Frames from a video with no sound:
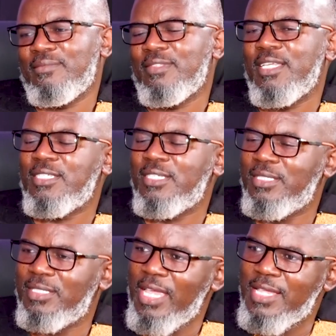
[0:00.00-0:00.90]
Then she
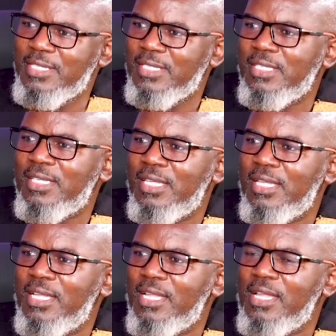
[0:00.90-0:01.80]
says,
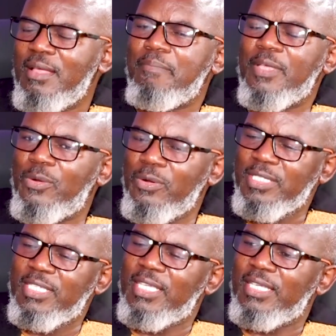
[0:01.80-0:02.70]

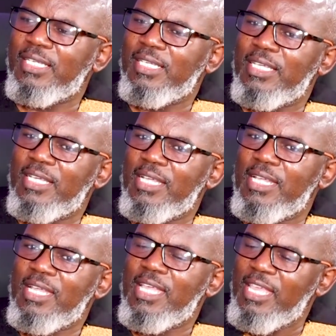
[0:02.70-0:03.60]
because
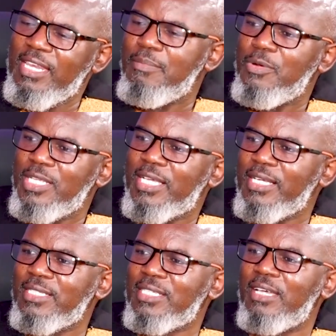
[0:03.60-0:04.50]
anybody
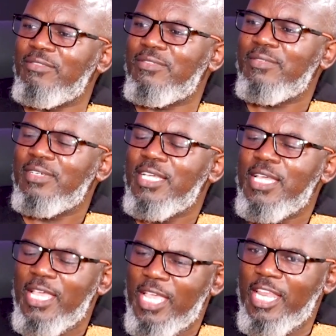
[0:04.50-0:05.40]
can serve,
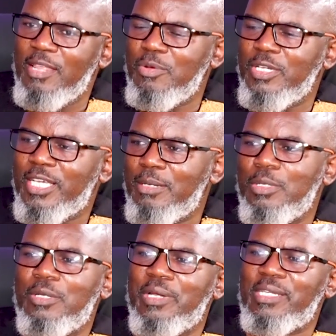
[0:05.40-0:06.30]
anybody can be
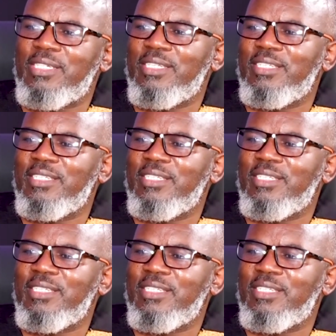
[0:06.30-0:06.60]
great.